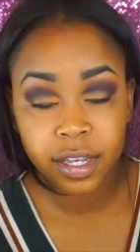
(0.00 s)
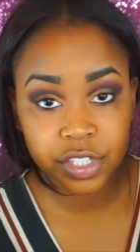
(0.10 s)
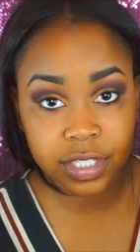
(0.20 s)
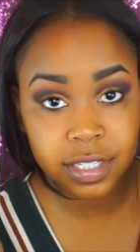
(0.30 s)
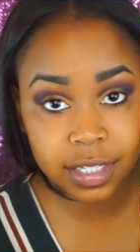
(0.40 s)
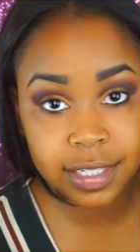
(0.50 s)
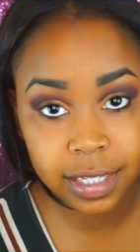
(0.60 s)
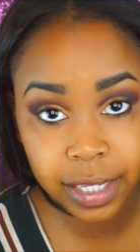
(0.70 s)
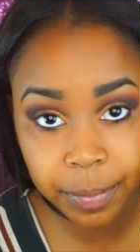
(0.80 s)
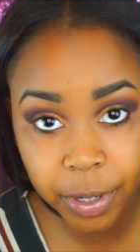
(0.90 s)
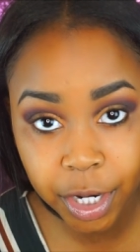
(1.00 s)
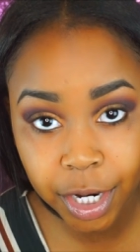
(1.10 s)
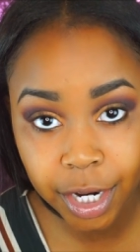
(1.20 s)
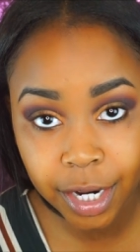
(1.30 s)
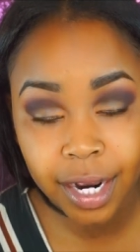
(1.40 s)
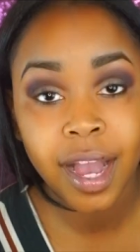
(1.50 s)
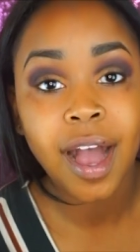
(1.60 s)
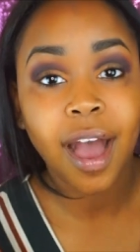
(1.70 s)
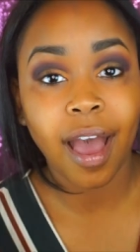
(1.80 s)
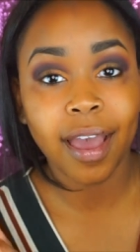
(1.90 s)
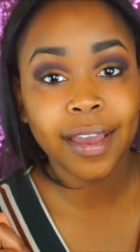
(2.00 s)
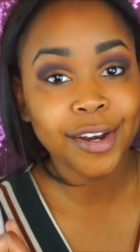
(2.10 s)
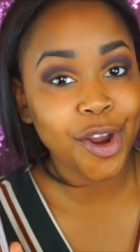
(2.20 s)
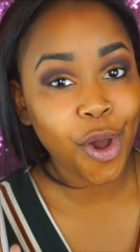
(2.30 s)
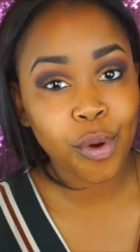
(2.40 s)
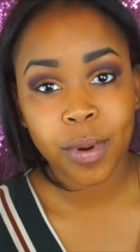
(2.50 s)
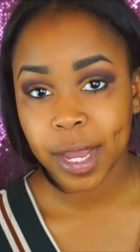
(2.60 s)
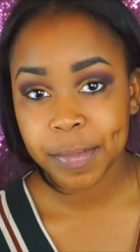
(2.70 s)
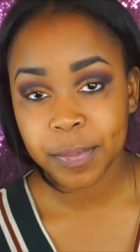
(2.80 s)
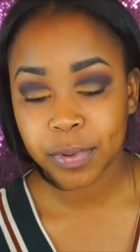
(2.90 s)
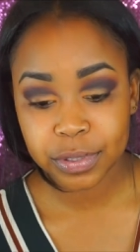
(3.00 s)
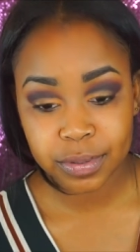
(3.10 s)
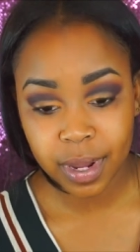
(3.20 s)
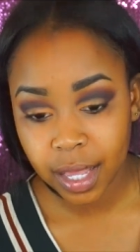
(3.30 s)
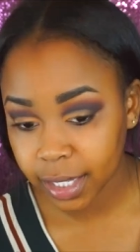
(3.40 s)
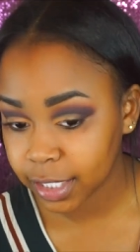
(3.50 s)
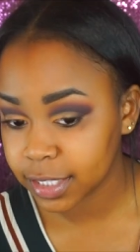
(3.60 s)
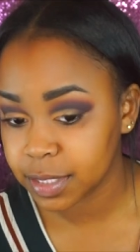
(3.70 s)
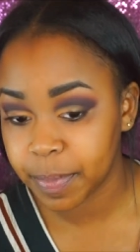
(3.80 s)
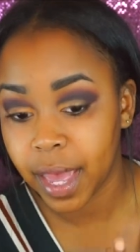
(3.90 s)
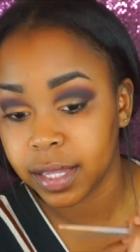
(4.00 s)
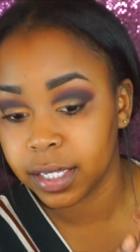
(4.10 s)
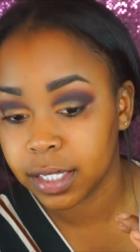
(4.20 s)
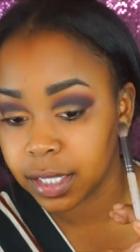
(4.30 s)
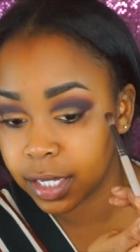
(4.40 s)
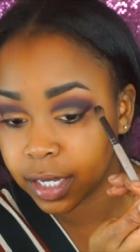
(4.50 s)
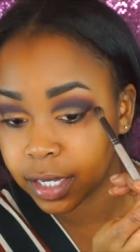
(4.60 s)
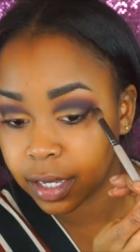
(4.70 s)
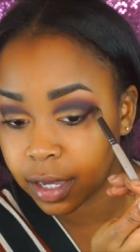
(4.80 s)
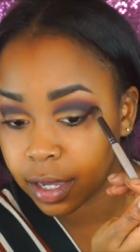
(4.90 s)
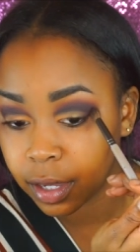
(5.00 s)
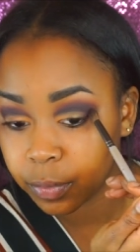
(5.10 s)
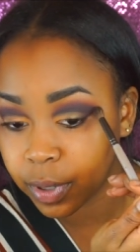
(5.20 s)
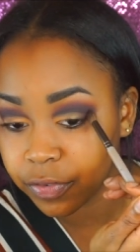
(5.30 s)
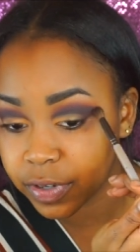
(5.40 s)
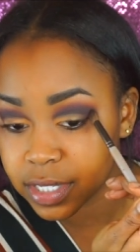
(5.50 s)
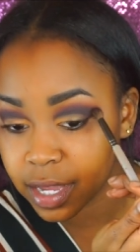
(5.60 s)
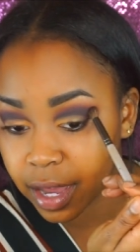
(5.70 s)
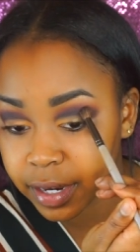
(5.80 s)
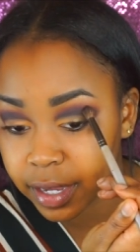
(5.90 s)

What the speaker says: Just a disclaimer, I know why people do not like this palette. Like, when I first got